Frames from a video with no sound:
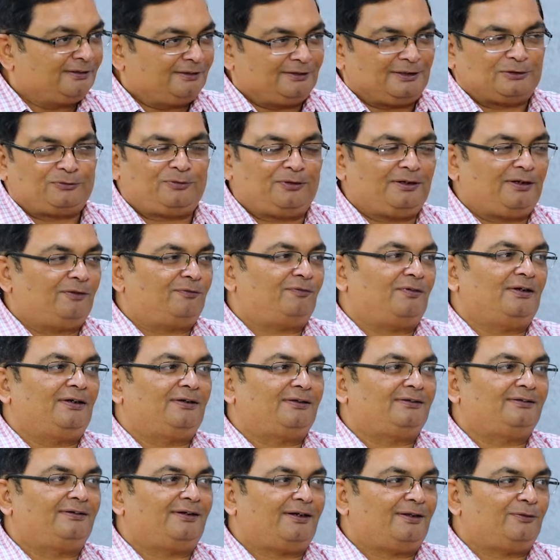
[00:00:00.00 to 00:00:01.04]
That's when I
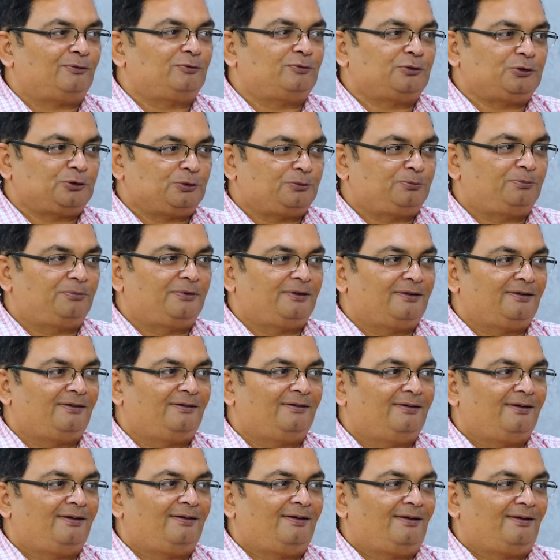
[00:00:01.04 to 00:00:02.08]
felt that I should be
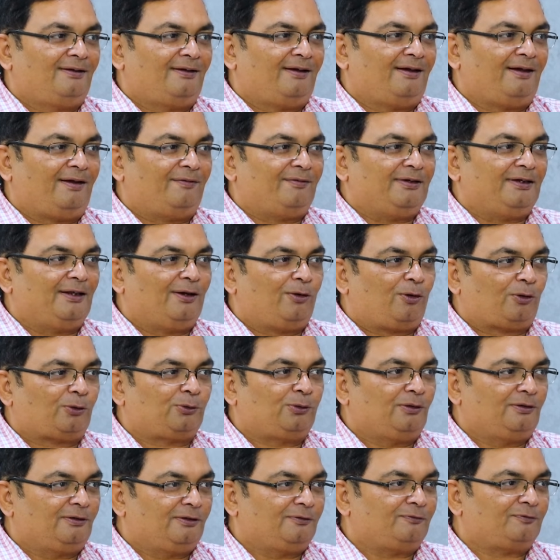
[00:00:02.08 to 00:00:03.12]
having a lot
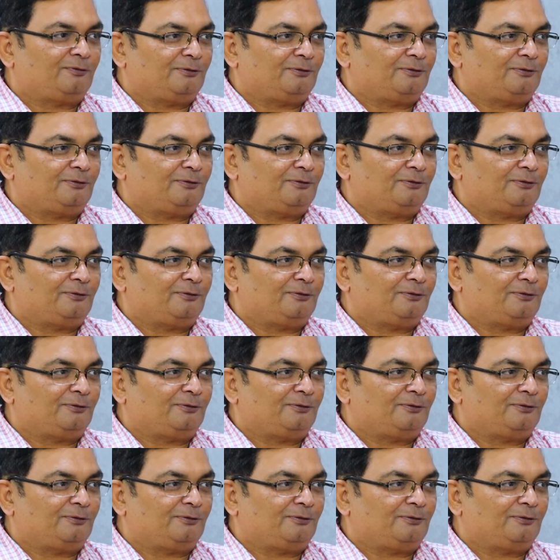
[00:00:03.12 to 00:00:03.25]
to learn